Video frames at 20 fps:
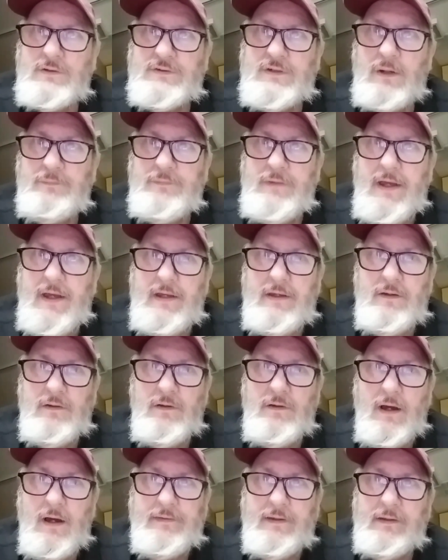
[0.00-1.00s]

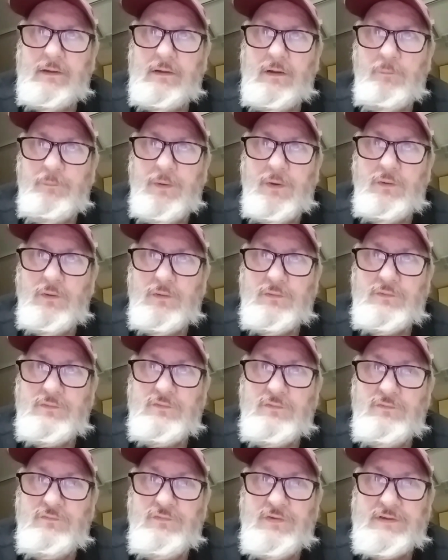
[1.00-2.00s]
Someday, I think I'll be able to
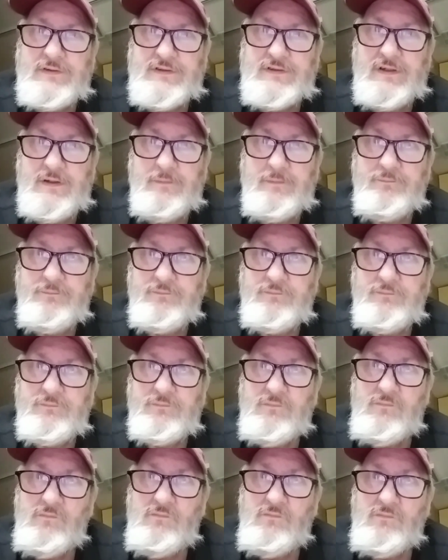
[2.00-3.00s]
visit him.
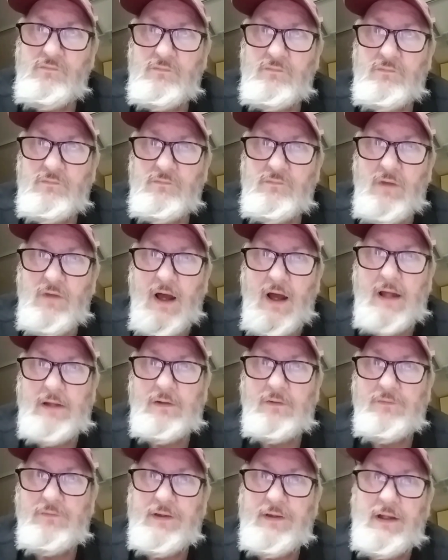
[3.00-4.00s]
I
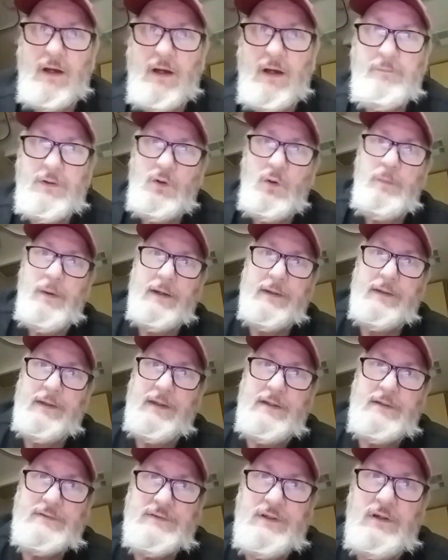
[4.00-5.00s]
don't think I'm going to go
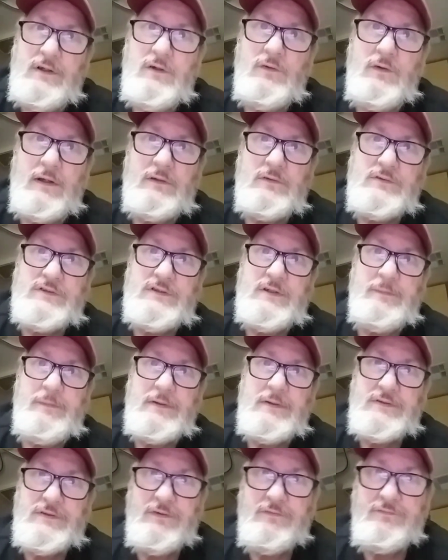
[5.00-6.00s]
back east, though. I don't see
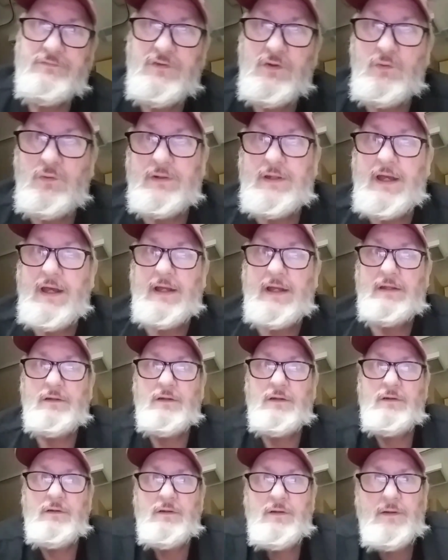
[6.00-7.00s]
myself doing
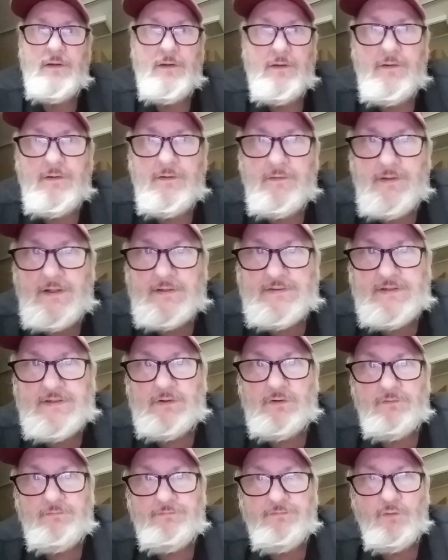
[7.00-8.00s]
that. Unless
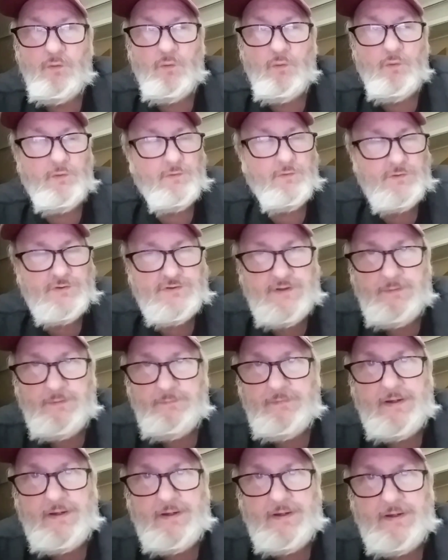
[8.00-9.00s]
I go to Florida or
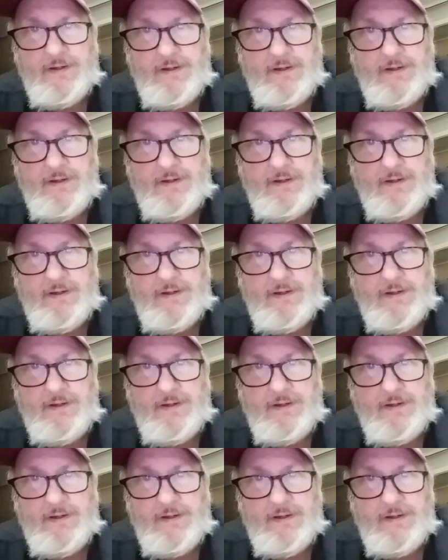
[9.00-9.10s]
something.